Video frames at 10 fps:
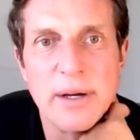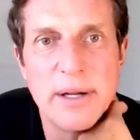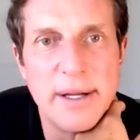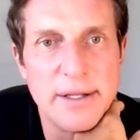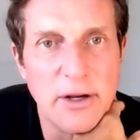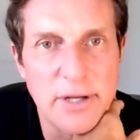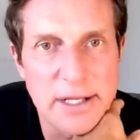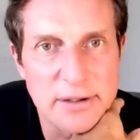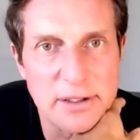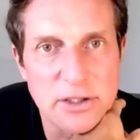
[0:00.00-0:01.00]
uh, you know an
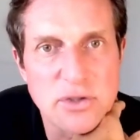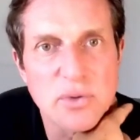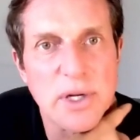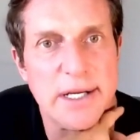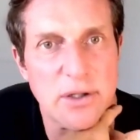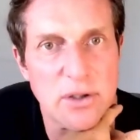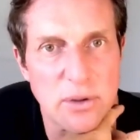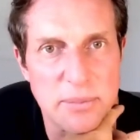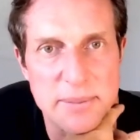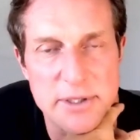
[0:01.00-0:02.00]
athletic trainer
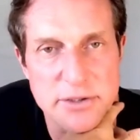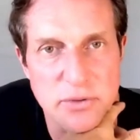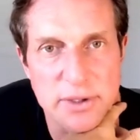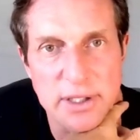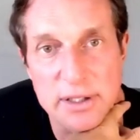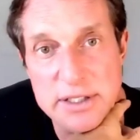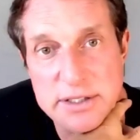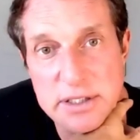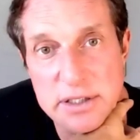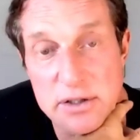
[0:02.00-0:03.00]
maybe a strength and
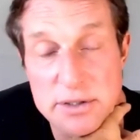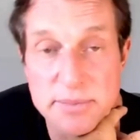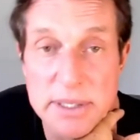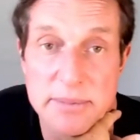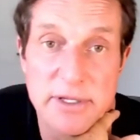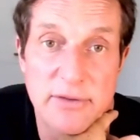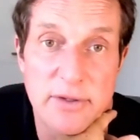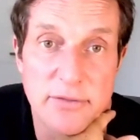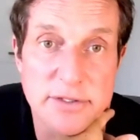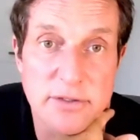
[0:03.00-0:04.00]
conditioning coach maybe even a
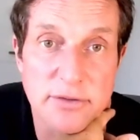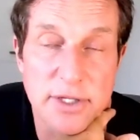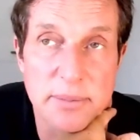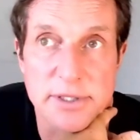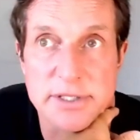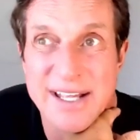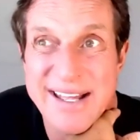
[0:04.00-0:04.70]
physical therapist